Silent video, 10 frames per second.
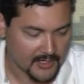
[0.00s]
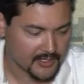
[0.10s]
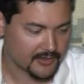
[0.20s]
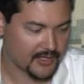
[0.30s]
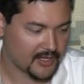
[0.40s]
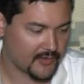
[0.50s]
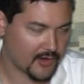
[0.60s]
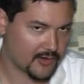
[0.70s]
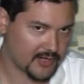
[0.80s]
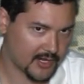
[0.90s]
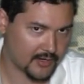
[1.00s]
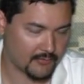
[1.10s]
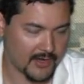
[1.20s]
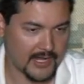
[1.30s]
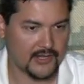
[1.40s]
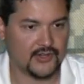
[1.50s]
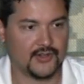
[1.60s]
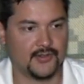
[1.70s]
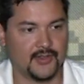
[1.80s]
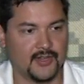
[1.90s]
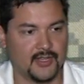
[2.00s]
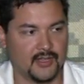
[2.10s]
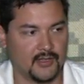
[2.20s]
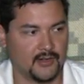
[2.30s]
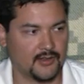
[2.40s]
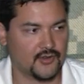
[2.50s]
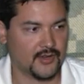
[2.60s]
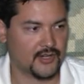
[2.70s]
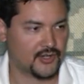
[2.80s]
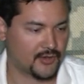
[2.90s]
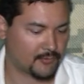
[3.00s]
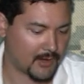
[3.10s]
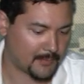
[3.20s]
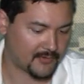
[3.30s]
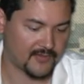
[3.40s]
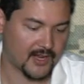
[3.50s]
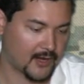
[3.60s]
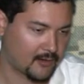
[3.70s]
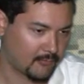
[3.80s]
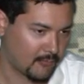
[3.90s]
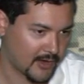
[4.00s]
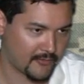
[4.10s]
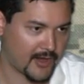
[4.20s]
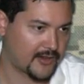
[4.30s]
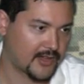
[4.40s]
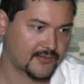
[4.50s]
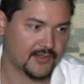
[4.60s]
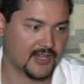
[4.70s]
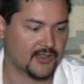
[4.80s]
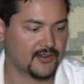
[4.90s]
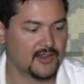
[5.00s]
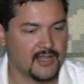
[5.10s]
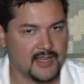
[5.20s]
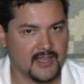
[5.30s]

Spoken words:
So think if you're going down the range, you're doing, you're trying to shoot rapid fire one round after the other.